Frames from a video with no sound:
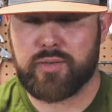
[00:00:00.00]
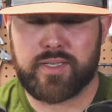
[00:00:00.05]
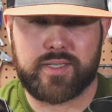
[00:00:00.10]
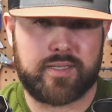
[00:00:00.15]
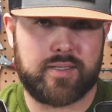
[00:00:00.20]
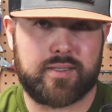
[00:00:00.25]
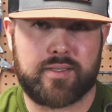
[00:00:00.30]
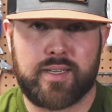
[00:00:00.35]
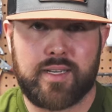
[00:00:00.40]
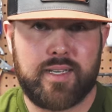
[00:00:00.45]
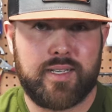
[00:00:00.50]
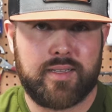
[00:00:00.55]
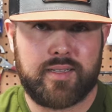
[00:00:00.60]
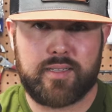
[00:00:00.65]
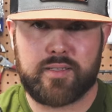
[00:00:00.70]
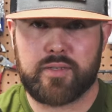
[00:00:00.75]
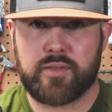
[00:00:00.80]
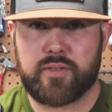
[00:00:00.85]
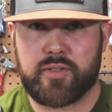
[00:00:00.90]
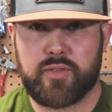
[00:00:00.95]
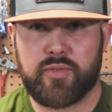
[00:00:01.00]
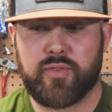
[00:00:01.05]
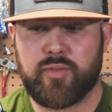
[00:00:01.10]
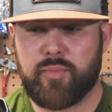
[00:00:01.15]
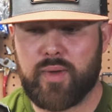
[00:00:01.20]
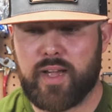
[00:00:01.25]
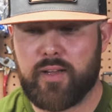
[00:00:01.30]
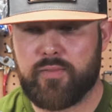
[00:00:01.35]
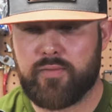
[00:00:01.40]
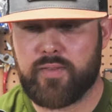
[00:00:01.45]
these are two of
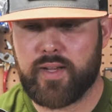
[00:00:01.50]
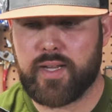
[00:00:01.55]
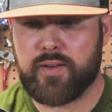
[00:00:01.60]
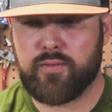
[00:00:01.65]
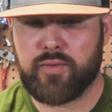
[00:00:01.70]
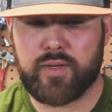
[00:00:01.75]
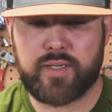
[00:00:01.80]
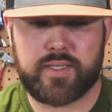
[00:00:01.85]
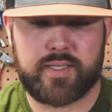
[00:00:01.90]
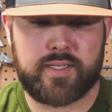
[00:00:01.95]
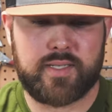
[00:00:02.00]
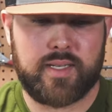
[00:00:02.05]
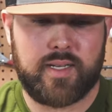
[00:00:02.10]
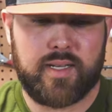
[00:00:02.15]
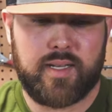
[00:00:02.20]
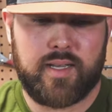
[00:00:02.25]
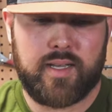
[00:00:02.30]
my favorites.